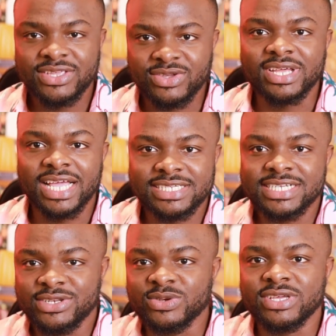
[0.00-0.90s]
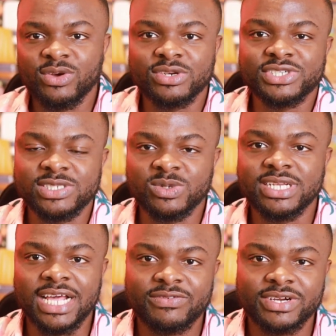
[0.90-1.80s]
You can actually know the countries
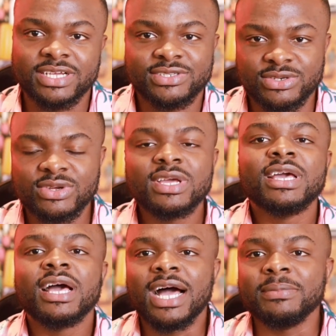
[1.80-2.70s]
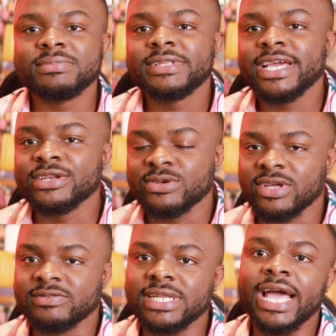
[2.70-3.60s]
within Africa. So take note
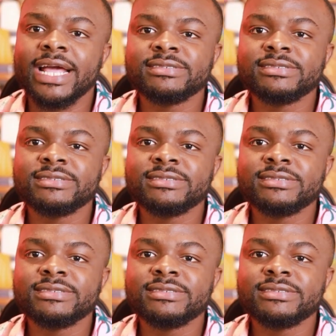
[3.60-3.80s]
of that,